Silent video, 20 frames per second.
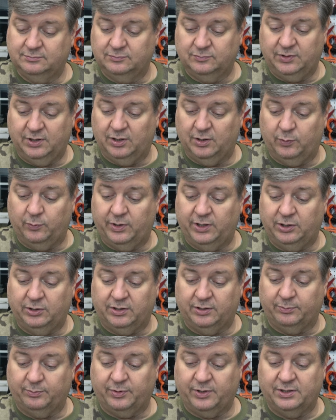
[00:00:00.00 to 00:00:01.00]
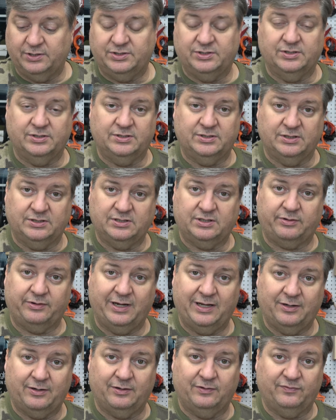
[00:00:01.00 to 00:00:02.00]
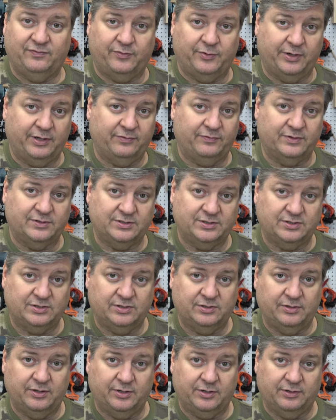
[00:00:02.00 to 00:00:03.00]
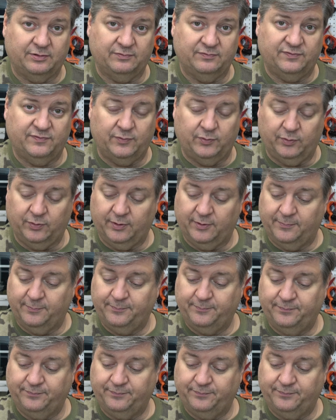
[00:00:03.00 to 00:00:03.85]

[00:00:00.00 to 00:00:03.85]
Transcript: you know, what you can purchase, it's 340 versus 204.